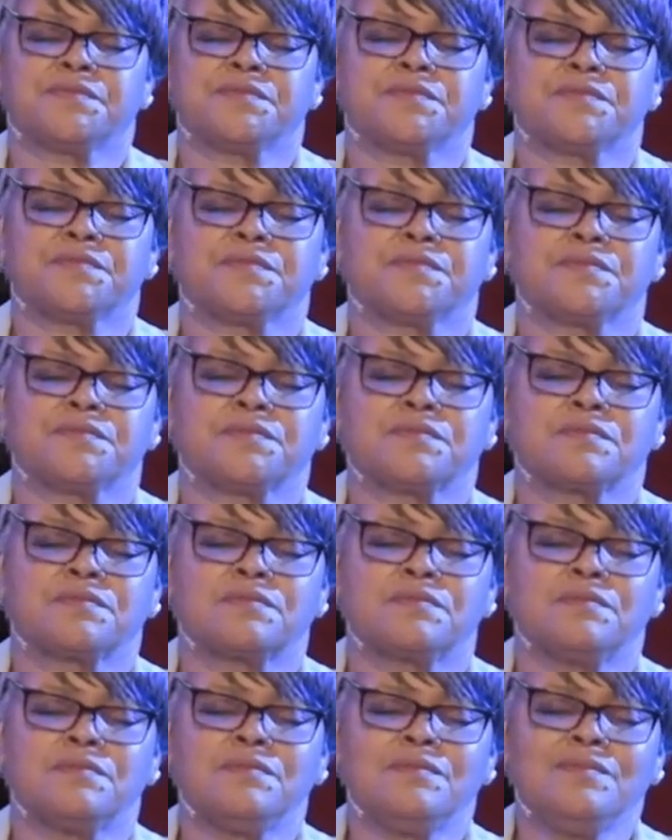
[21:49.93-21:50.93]

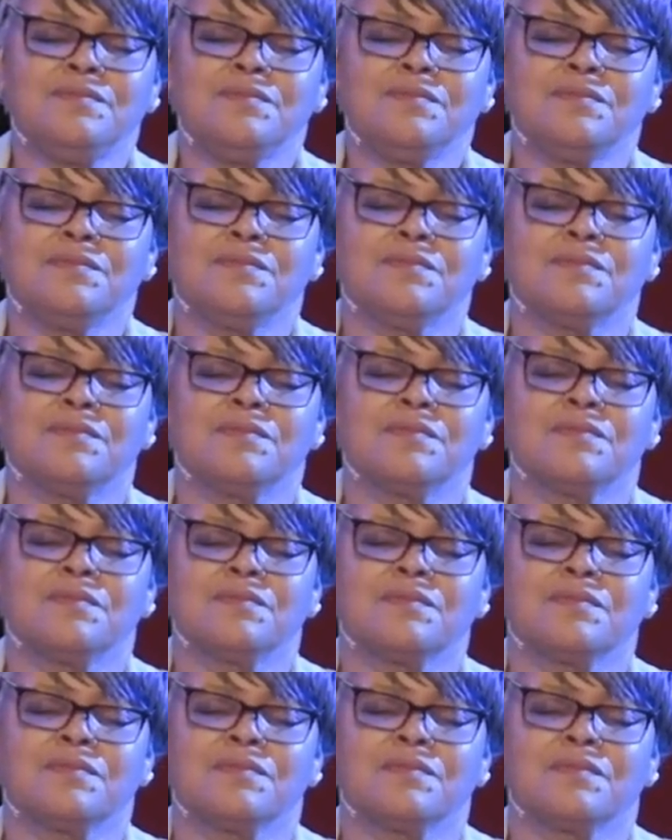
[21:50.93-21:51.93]

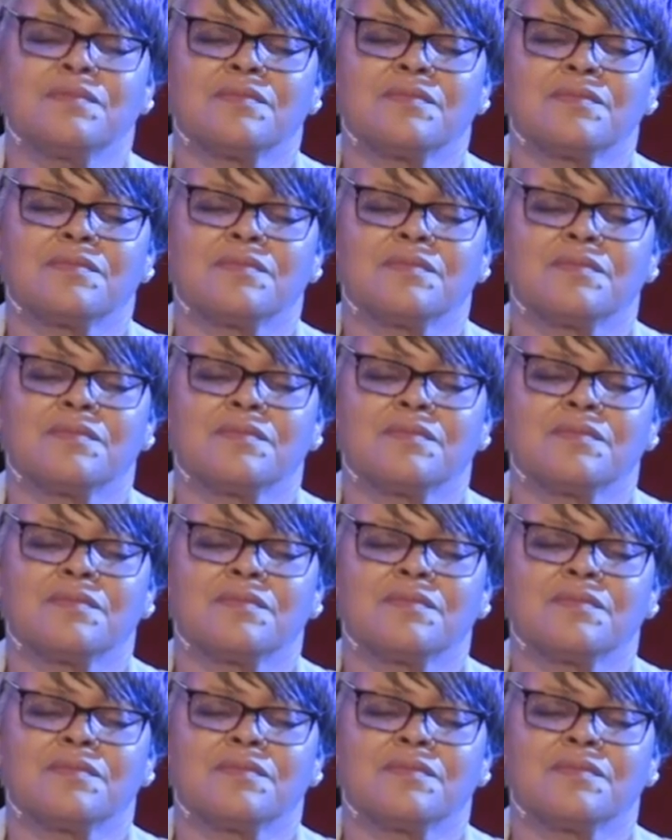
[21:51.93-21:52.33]
Nothing is said.